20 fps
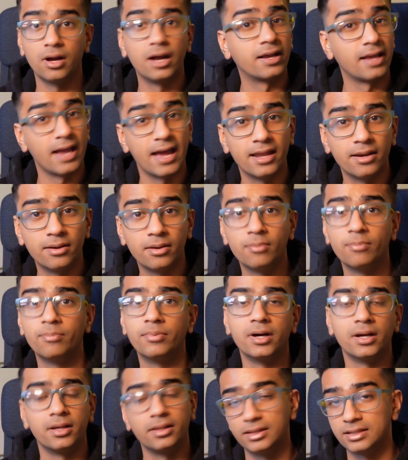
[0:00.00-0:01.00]
again,
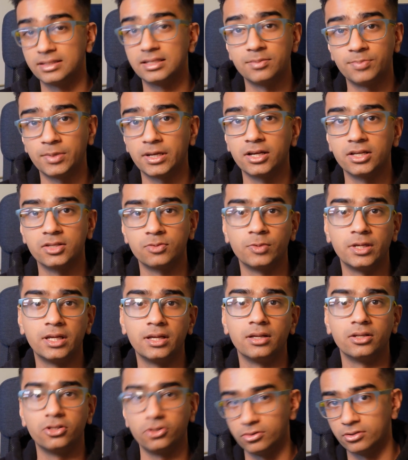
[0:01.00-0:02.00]
but this is because
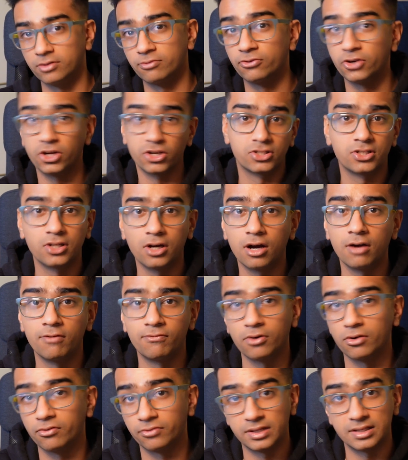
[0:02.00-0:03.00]
we do the first half
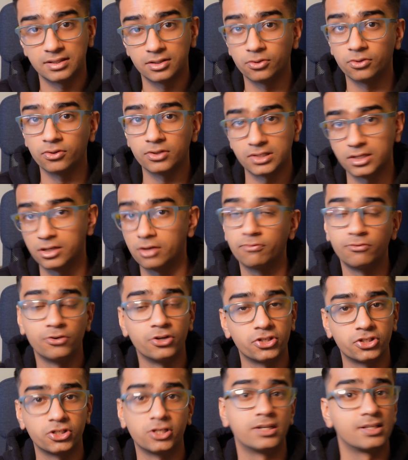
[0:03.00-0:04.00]
of this course and our
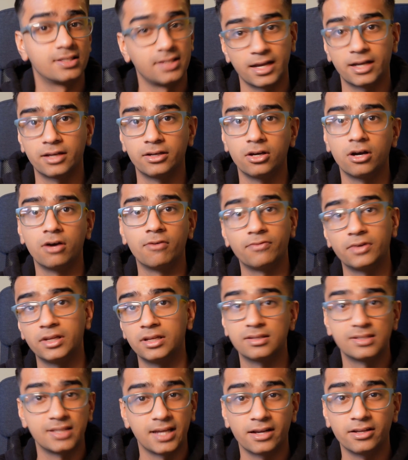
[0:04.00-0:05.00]
first year and the second half in
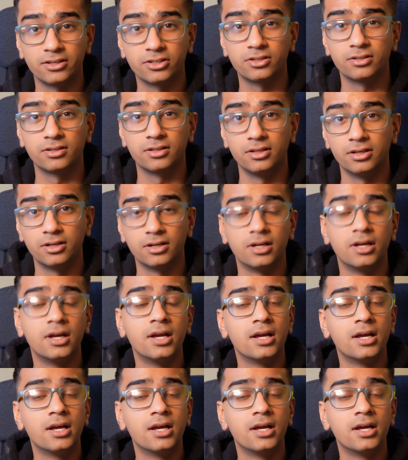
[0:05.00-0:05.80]
the second year.